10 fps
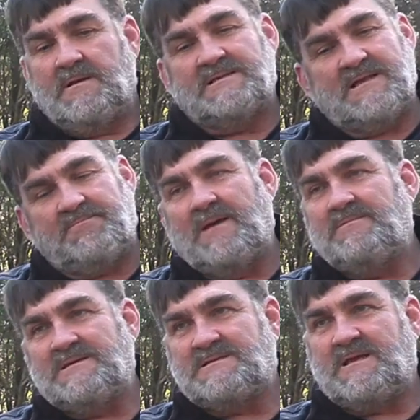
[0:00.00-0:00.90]
I said, I'll
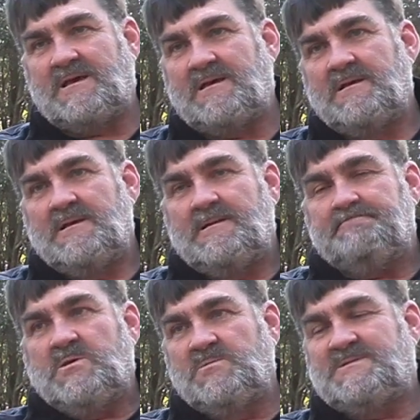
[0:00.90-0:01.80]
probably just
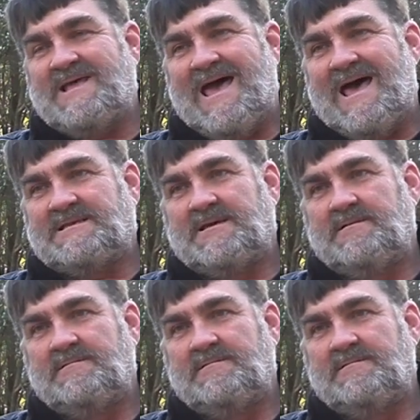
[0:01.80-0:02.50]
use that,